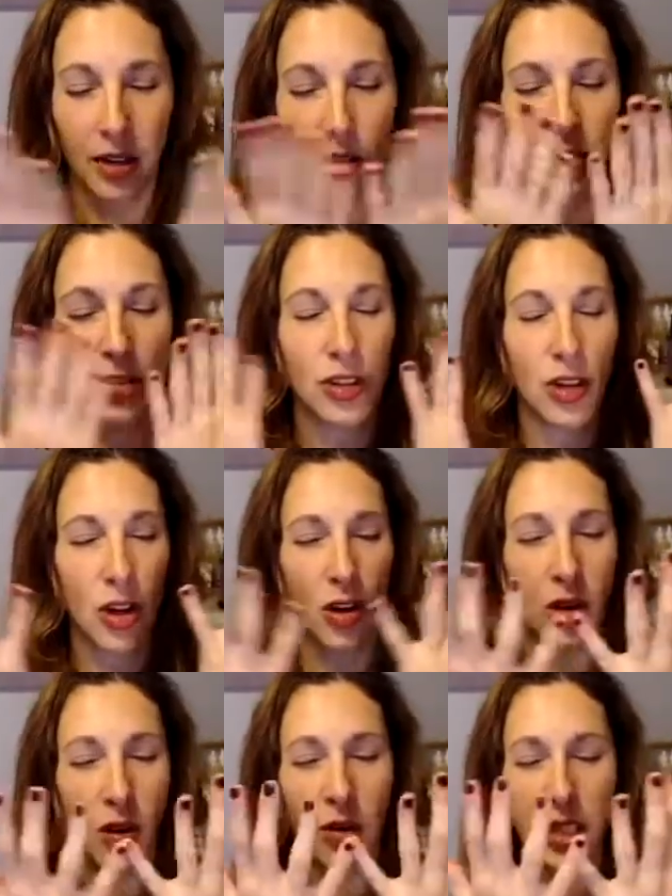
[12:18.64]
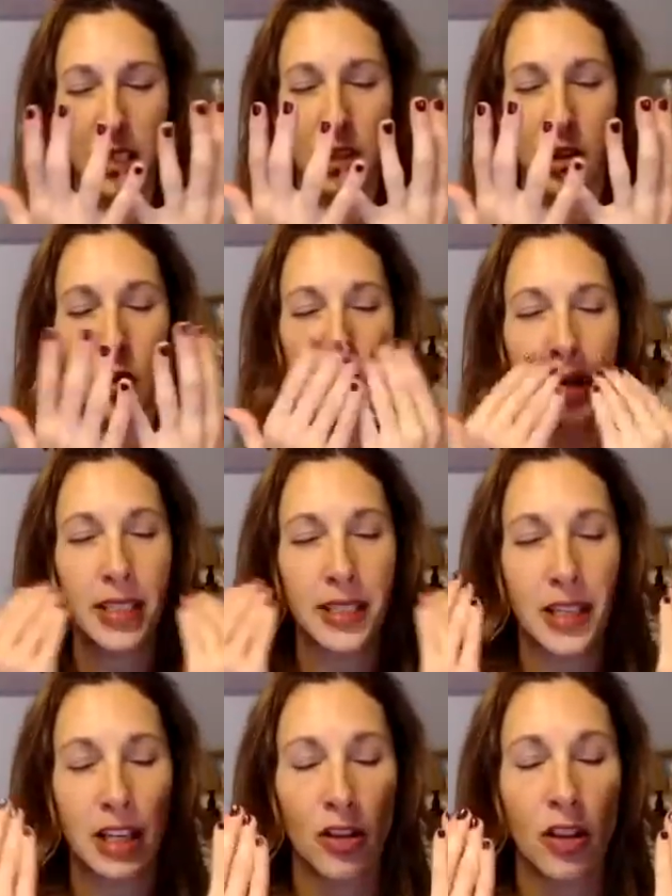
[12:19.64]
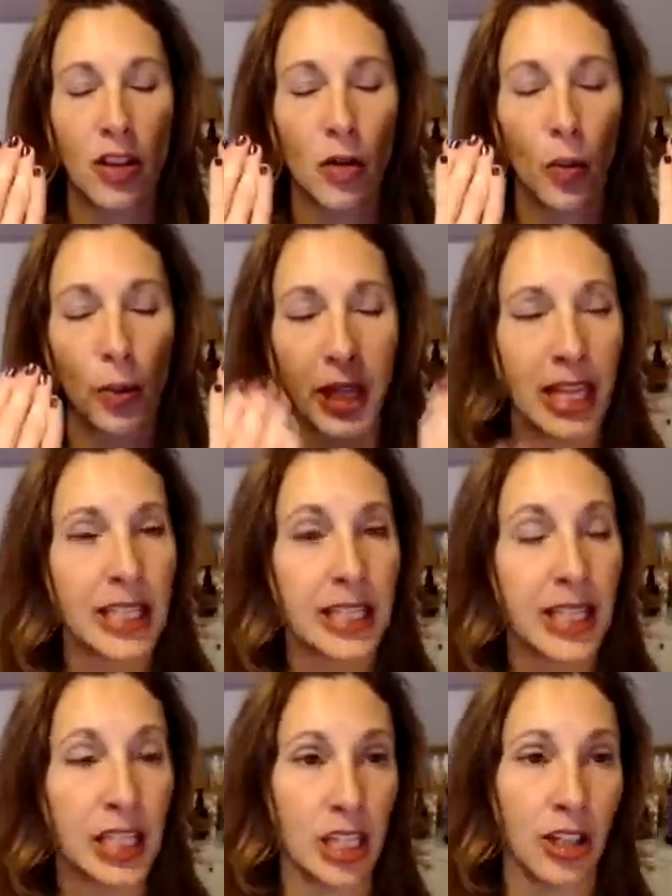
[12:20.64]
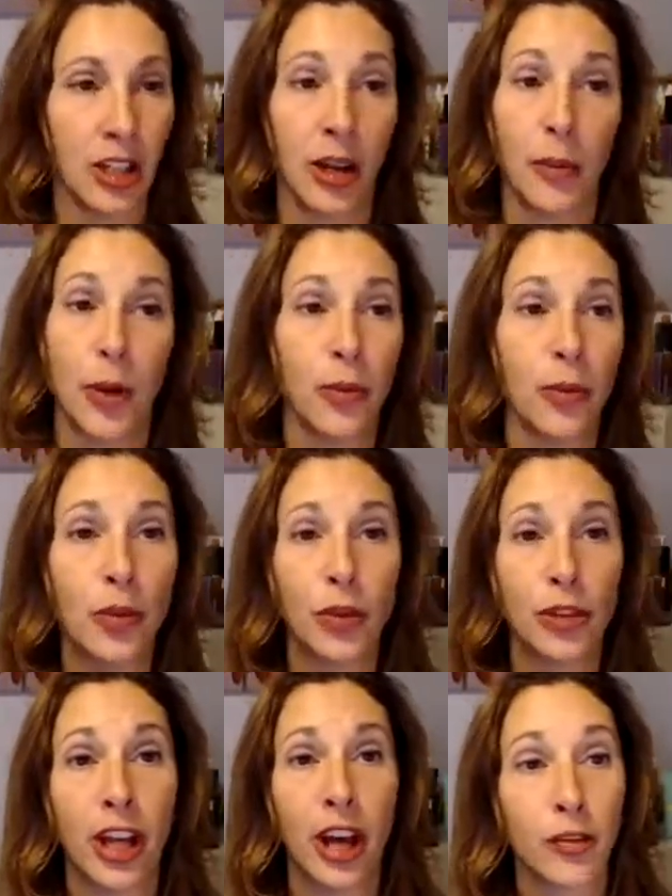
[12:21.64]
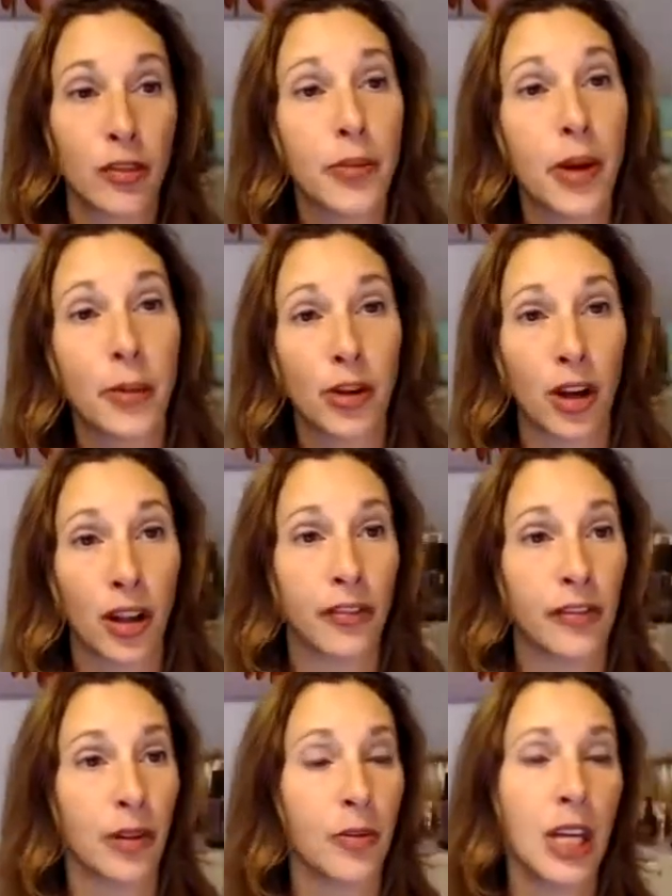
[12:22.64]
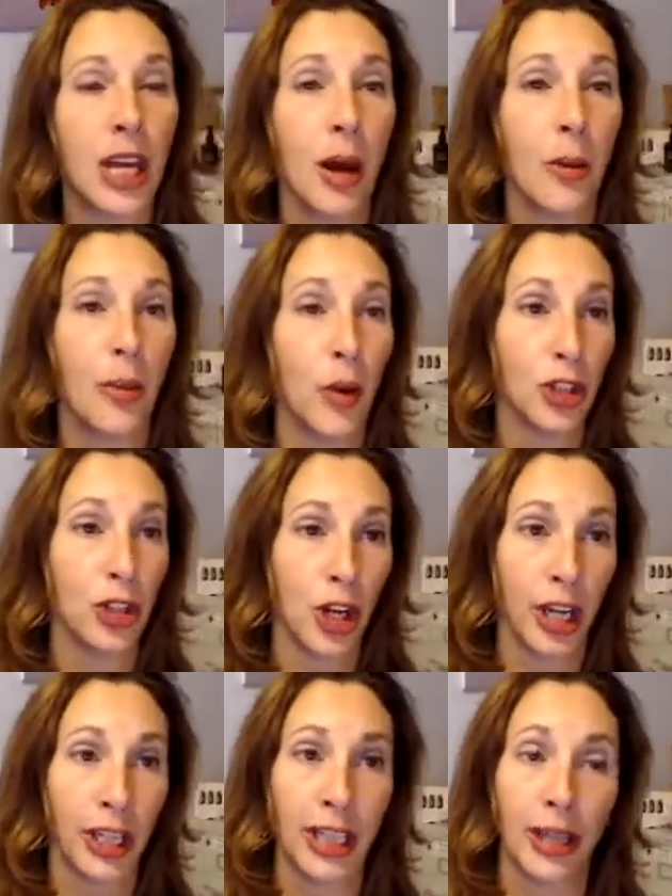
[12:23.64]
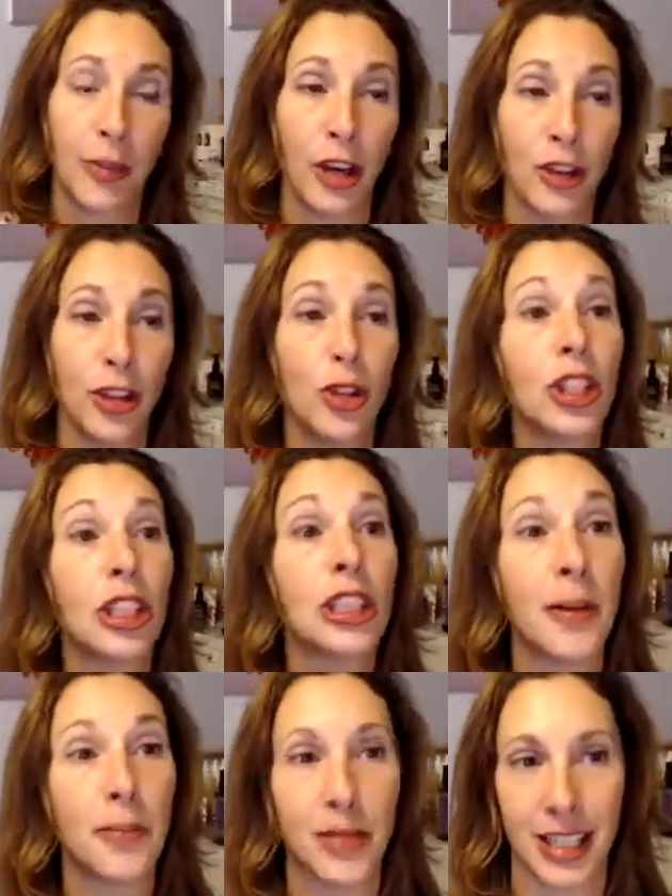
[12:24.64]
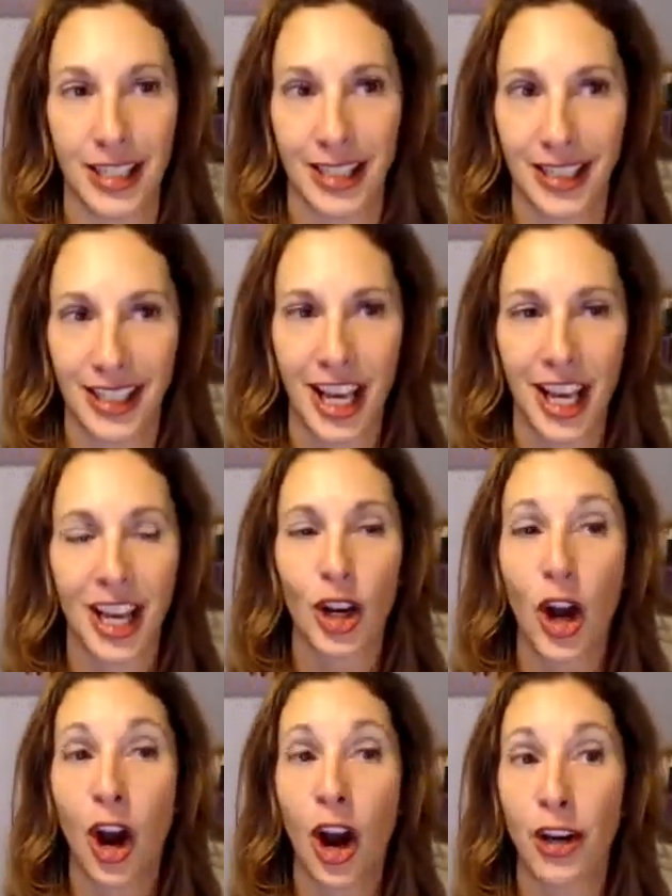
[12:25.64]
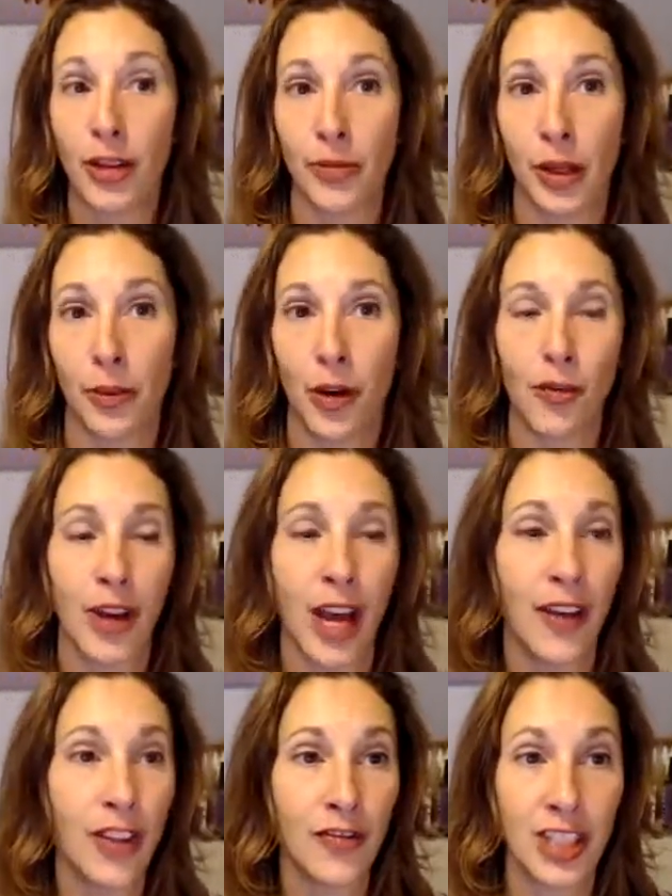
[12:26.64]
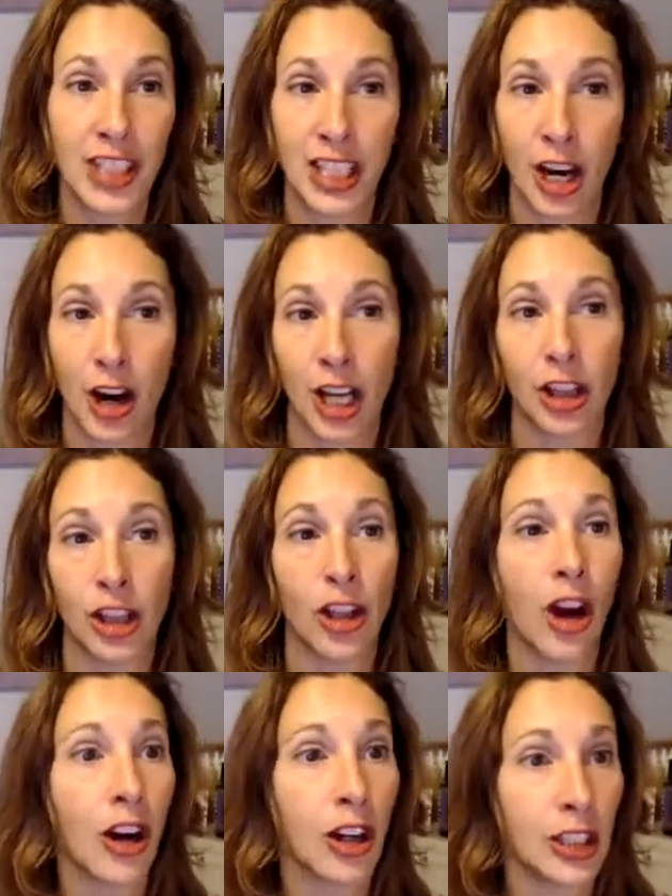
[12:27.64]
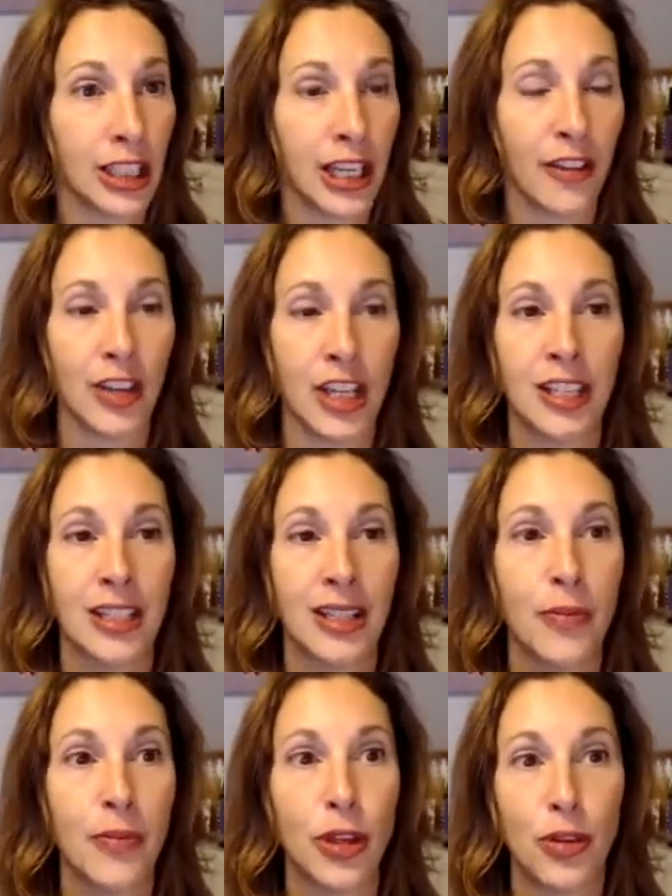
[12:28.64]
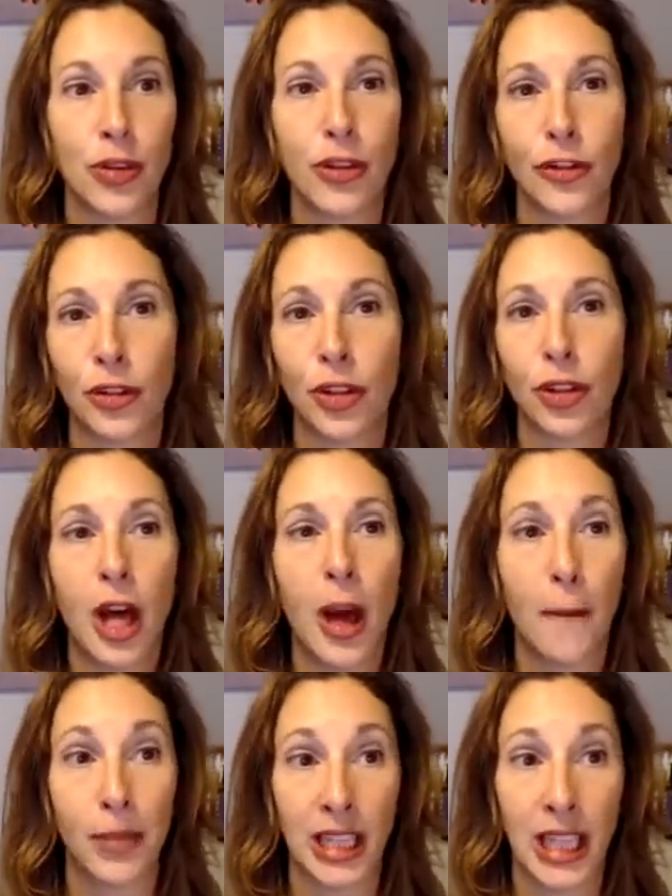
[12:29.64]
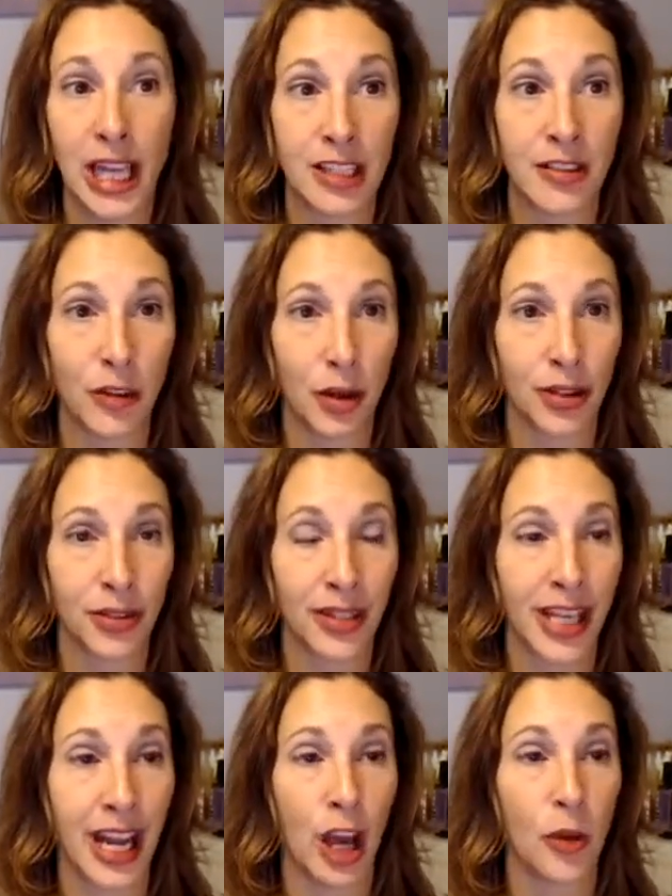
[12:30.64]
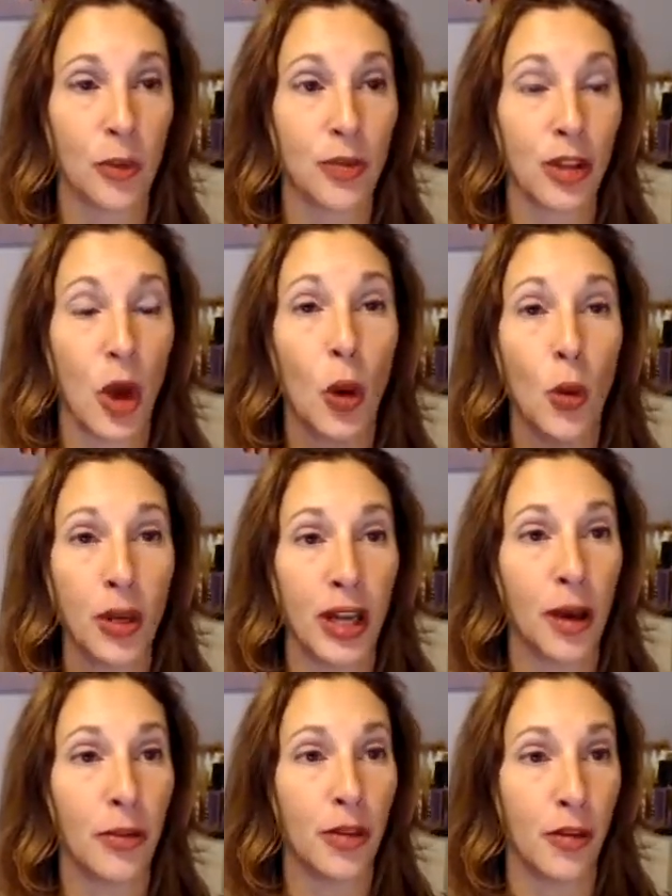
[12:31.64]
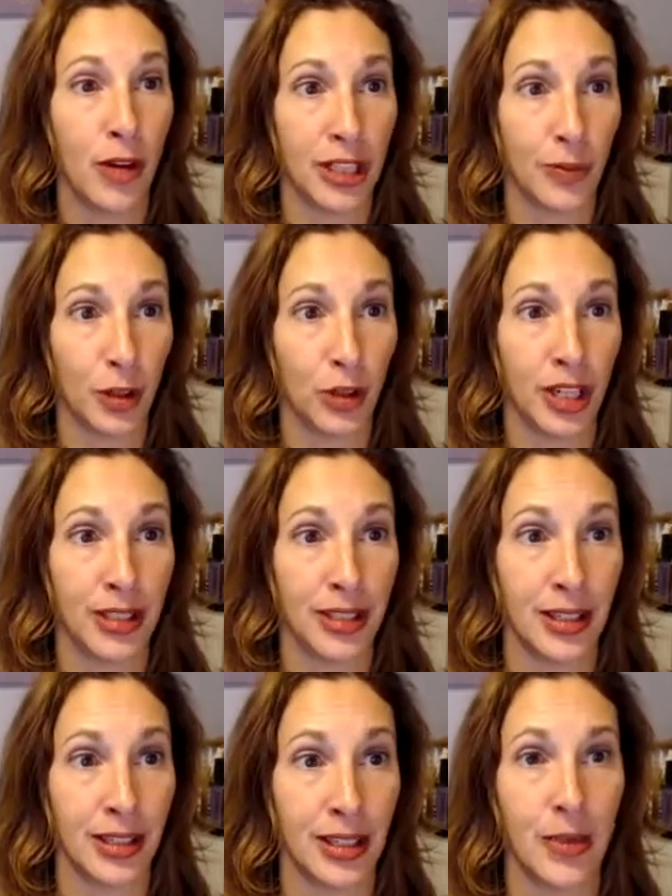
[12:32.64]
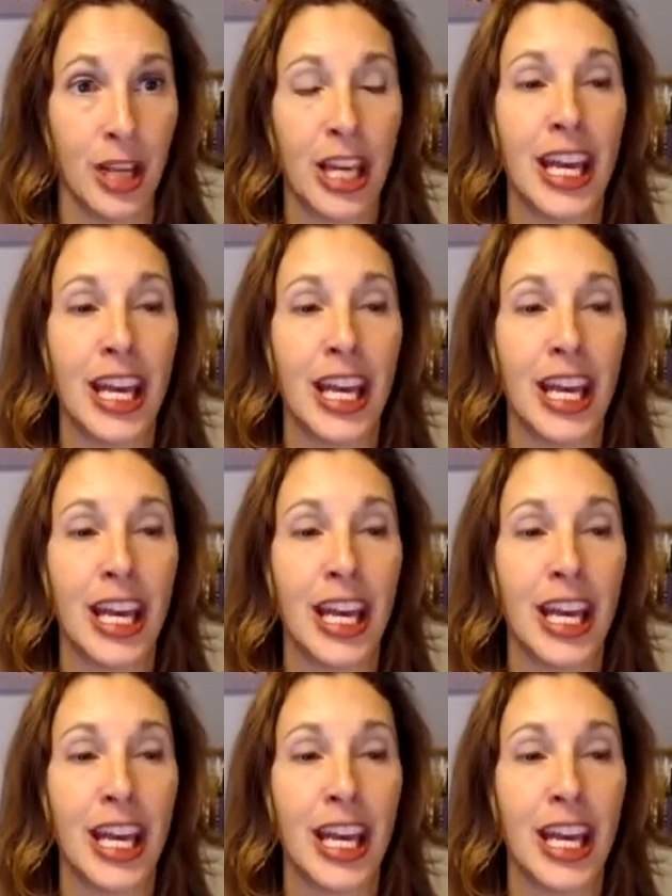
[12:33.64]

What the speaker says: So it's so amazing. The plants in here, I probably will not remember all of them, but we're talking about eucalyptus, cardamom, ravensara, laurel leaf. It is a beautiful blend of oils that helps open up the respiratory system.